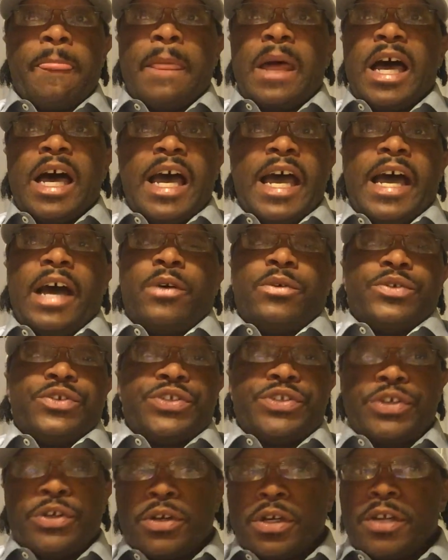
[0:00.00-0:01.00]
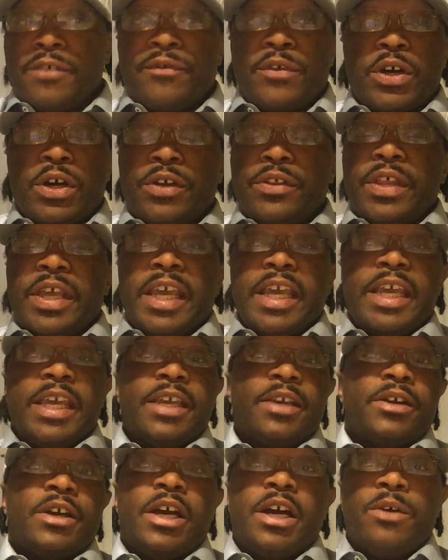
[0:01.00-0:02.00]
How assertive are they
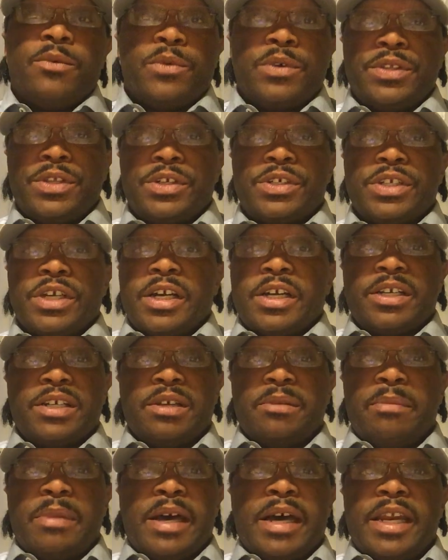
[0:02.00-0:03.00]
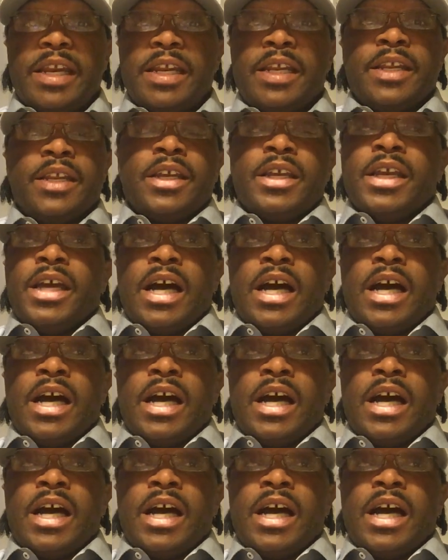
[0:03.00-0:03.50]
when they're talking about it?